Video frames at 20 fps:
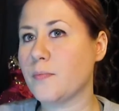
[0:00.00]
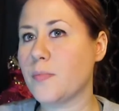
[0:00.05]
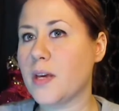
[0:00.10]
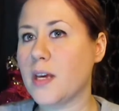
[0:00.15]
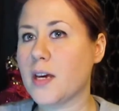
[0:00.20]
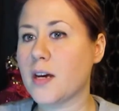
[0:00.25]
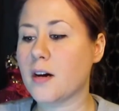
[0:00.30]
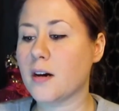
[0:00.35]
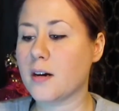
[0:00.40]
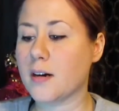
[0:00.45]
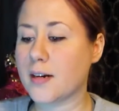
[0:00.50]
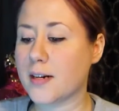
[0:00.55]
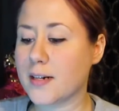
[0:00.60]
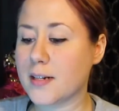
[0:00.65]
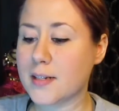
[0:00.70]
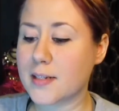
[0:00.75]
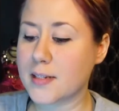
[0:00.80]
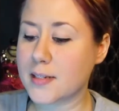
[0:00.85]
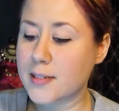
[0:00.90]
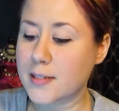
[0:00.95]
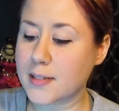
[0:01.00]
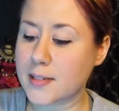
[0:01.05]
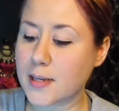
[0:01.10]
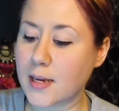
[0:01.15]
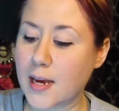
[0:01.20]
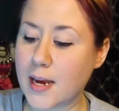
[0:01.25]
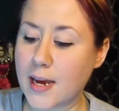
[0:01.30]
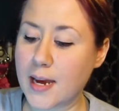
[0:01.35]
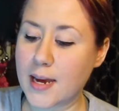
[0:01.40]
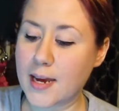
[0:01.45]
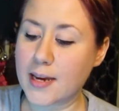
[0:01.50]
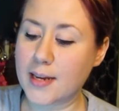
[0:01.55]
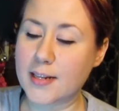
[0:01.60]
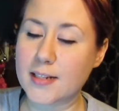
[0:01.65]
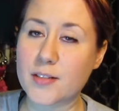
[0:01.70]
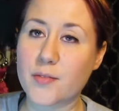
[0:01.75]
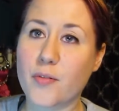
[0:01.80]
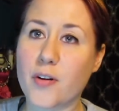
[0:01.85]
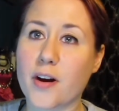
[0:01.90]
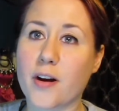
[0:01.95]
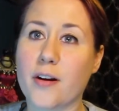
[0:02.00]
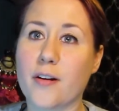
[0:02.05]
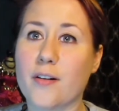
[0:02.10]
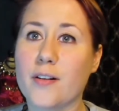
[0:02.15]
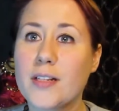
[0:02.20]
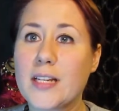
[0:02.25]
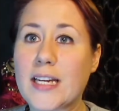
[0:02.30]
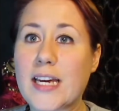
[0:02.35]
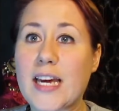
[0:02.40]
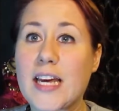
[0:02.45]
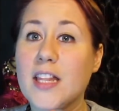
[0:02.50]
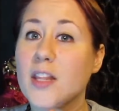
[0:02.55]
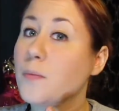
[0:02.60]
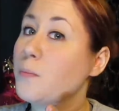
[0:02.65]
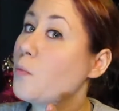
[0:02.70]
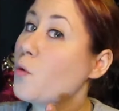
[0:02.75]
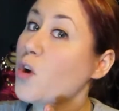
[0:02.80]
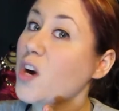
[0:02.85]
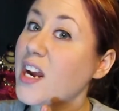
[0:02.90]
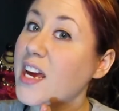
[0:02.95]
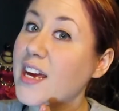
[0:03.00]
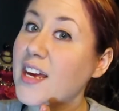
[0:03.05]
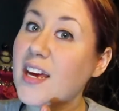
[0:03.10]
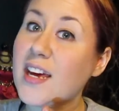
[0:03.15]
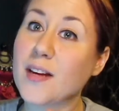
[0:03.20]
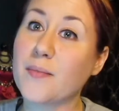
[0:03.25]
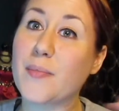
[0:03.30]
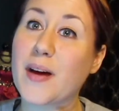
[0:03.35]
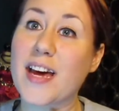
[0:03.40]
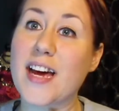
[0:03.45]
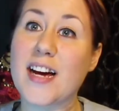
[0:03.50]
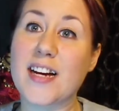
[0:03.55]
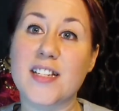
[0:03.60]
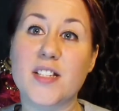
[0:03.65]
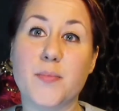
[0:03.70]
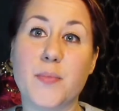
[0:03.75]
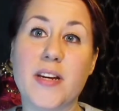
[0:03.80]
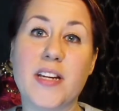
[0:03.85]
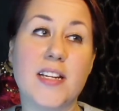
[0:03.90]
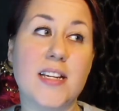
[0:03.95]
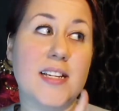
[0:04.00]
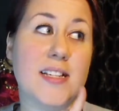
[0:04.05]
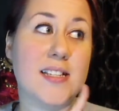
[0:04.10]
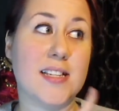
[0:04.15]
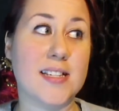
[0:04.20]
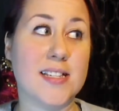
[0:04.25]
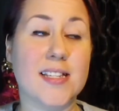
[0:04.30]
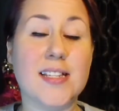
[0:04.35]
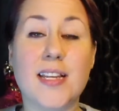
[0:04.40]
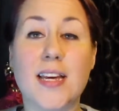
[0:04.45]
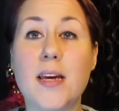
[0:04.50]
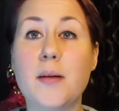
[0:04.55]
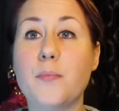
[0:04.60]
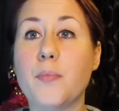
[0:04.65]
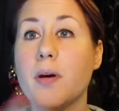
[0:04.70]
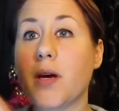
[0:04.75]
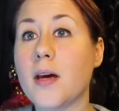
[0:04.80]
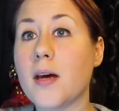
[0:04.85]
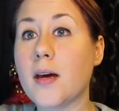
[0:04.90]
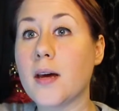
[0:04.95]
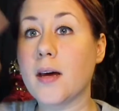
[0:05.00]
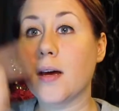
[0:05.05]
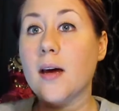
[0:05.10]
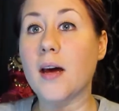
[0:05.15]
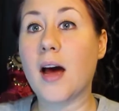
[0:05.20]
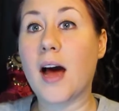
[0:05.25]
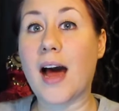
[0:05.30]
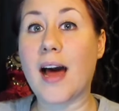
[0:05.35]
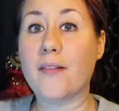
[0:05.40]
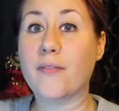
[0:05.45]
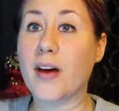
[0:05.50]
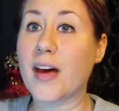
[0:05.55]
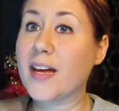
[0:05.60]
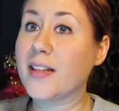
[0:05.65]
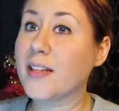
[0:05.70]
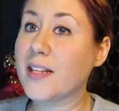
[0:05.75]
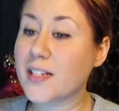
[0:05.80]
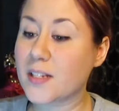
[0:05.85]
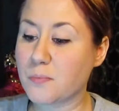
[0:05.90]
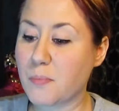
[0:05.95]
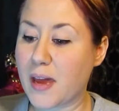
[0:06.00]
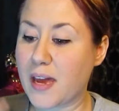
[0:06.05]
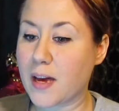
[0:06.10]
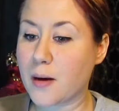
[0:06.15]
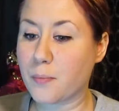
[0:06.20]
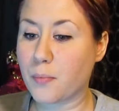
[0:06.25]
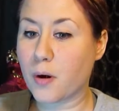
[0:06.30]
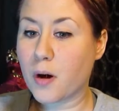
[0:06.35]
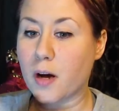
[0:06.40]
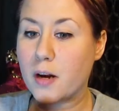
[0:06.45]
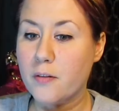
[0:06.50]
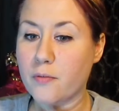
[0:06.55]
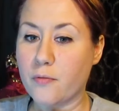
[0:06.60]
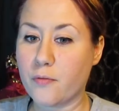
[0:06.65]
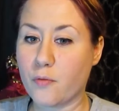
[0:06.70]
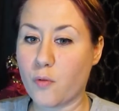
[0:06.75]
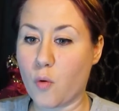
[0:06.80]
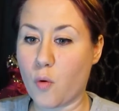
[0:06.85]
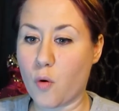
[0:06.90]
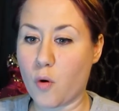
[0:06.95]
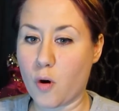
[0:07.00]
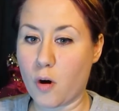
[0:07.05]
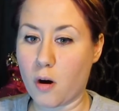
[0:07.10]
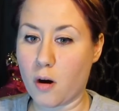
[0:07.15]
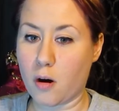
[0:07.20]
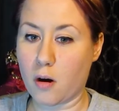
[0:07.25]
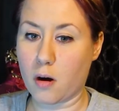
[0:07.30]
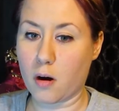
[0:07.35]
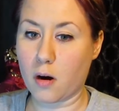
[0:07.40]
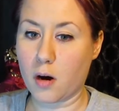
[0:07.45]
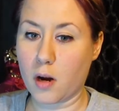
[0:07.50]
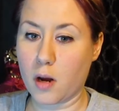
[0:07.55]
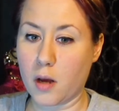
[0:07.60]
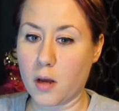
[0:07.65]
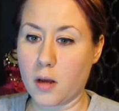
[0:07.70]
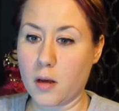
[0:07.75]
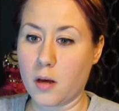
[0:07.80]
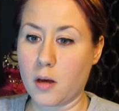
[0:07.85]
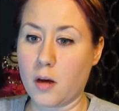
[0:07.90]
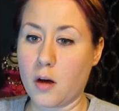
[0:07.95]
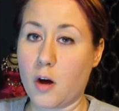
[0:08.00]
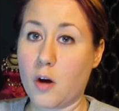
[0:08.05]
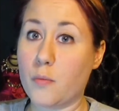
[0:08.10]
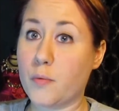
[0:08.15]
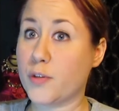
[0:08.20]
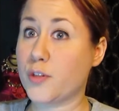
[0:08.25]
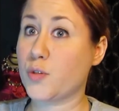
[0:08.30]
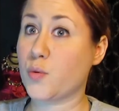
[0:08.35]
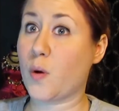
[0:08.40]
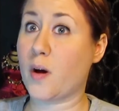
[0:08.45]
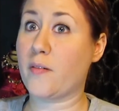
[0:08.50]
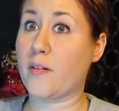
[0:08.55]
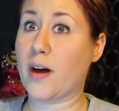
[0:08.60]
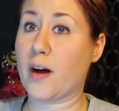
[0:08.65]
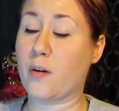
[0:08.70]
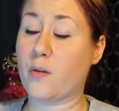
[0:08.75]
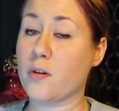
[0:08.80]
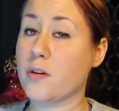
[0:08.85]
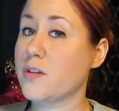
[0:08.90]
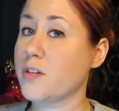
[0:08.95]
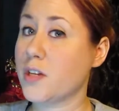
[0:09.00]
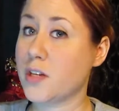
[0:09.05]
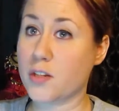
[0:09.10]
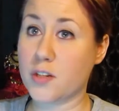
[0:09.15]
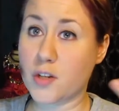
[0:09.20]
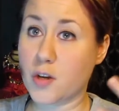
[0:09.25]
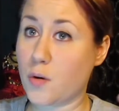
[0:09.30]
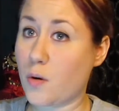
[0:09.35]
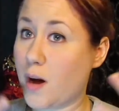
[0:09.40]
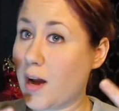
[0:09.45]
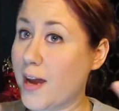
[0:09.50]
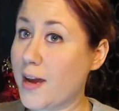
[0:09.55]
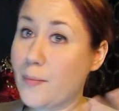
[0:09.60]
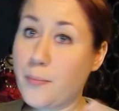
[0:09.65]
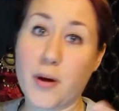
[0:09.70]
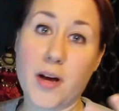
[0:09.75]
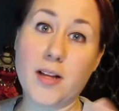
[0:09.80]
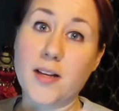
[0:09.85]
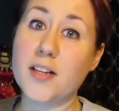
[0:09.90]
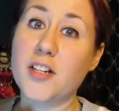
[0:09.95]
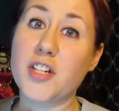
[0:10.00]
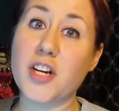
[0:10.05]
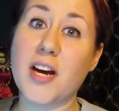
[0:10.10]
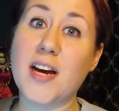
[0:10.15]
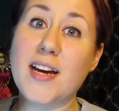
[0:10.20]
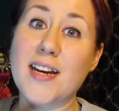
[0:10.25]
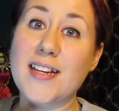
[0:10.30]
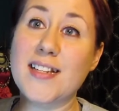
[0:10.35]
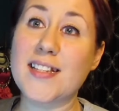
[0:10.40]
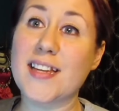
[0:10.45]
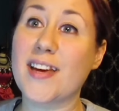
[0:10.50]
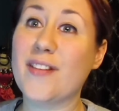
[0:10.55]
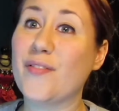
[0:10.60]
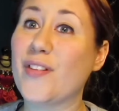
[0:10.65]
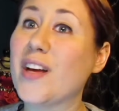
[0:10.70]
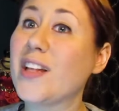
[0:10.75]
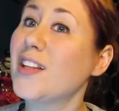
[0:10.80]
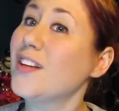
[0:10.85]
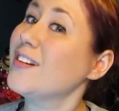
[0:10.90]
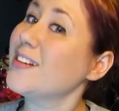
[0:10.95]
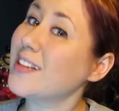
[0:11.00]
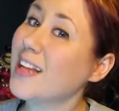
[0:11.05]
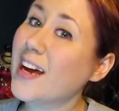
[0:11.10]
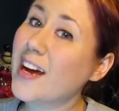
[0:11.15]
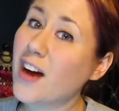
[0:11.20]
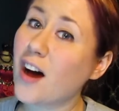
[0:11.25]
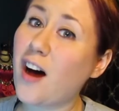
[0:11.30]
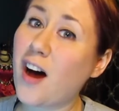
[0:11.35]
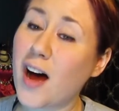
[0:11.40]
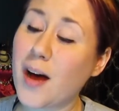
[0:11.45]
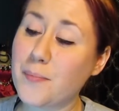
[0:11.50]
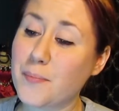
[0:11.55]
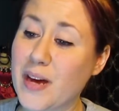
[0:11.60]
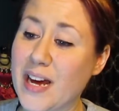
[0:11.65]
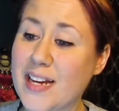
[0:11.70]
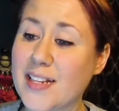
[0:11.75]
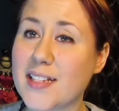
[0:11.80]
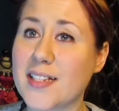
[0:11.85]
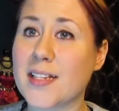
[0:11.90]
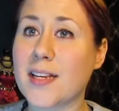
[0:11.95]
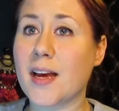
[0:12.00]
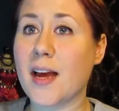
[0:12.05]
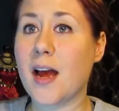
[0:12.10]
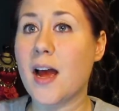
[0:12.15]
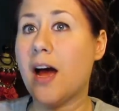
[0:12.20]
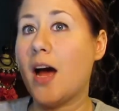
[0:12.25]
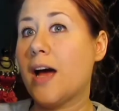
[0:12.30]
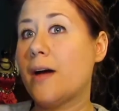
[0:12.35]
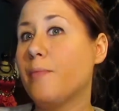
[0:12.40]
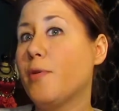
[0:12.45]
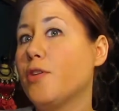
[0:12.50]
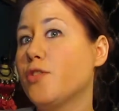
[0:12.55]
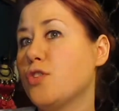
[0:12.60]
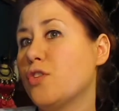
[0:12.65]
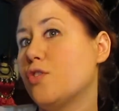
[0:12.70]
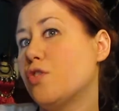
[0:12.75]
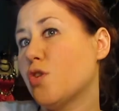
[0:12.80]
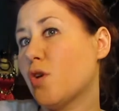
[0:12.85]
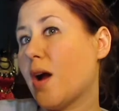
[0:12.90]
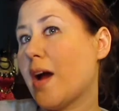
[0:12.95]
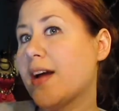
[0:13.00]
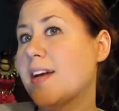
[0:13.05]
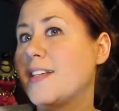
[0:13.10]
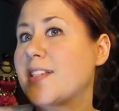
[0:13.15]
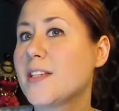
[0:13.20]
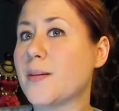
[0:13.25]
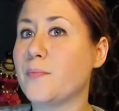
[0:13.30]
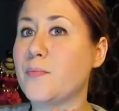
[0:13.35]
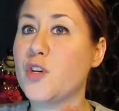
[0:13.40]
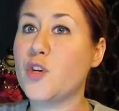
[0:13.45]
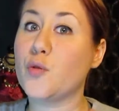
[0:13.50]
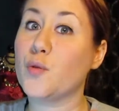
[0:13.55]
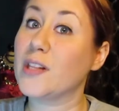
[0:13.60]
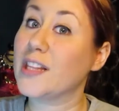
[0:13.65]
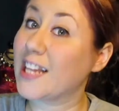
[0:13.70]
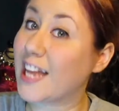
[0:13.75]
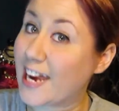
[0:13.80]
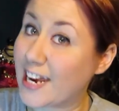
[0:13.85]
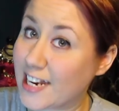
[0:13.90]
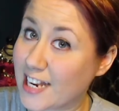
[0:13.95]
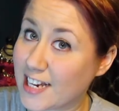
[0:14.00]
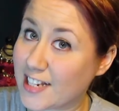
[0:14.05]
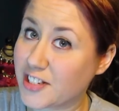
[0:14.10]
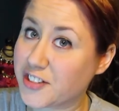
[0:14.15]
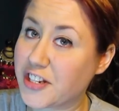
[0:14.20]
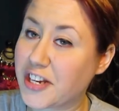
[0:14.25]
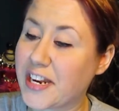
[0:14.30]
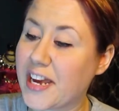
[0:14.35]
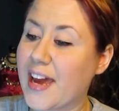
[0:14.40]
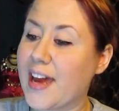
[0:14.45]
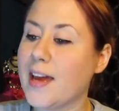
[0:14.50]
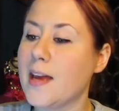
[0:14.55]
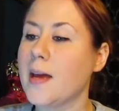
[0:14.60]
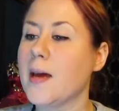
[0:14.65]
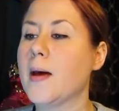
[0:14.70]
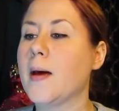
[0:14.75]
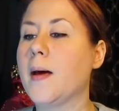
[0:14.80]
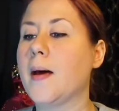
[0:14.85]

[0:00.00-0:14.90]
because it is very early in the morning and my husband is asleep. I've had this makeup on for almost 12 hours, so I apologize if I look like a hot mess. I'm also trying some new lighting today.